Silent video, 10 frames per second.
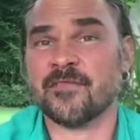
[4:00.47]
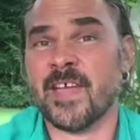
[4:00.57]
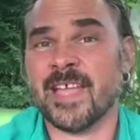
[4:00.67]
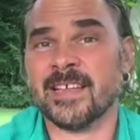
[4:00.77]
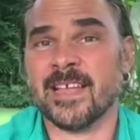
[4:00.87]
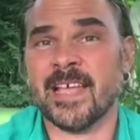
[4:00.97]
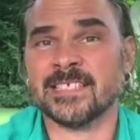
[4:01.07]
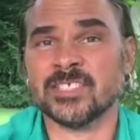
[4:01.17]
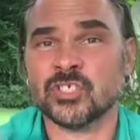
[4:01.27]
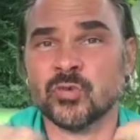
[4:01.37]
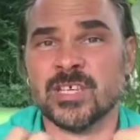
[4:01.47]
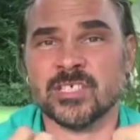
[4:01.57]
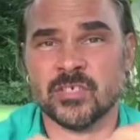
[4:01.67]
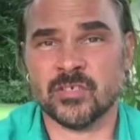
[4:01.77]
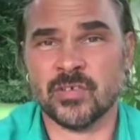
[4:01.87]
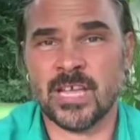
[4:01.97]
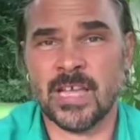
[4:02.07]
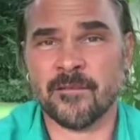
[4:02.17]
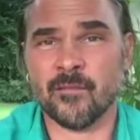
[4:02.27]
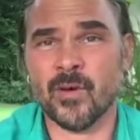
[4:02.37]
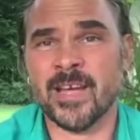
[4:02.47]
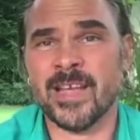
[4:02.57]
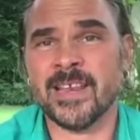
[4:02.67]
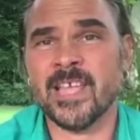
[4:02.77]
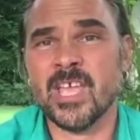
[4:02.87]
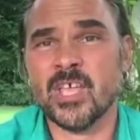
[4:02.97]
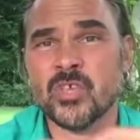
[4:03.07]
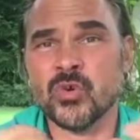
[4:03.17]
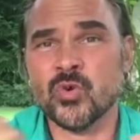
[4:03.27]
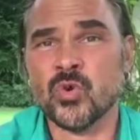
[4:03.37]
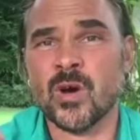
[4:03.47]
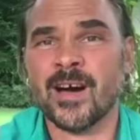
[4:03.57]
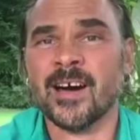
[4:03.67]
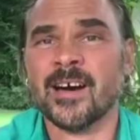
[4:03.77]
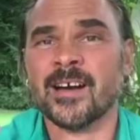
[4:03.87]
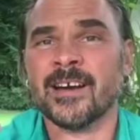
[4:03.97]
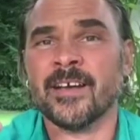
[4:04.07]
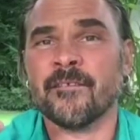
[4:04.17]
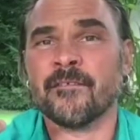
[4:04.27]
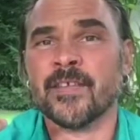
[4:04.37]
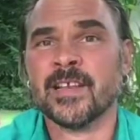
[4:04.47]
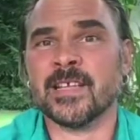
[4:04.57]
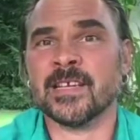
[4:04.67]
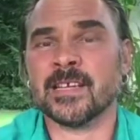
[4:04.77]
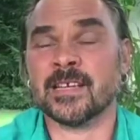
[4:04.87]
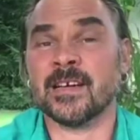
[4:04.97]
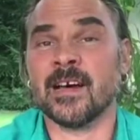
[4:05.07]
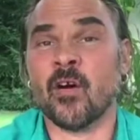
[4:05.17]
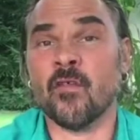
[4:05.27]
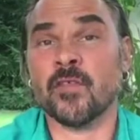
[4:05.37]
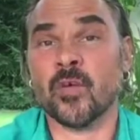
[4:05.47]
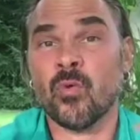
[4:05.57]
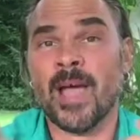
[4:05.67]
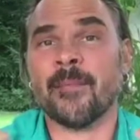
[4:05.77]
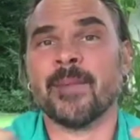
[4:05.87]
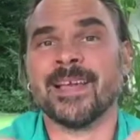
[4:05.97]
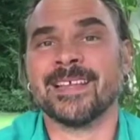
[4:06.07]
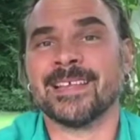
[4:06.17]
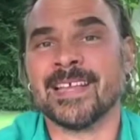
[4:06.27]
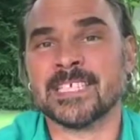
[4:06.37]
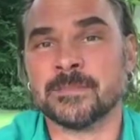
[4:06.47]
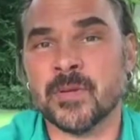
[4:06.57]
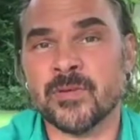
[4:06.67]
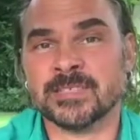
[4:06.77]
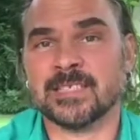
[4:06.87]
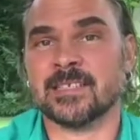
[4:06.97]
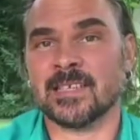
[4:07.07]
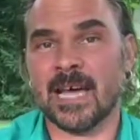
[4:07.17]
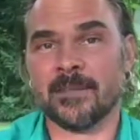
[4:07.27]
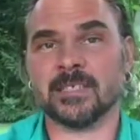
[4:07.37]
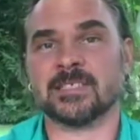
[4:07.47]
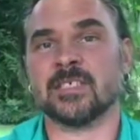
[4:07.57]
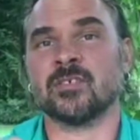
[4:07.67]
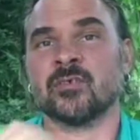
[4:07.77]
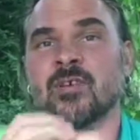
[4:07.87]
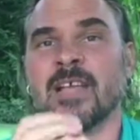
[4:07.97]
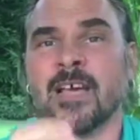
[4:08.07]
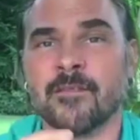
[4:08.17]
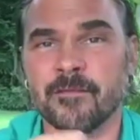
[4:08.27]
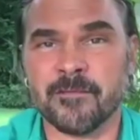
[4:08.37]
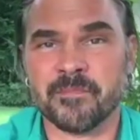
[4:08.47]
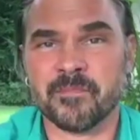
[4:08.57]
event, situation in your life when you are feeling overwhelmed by experience that comes into your life.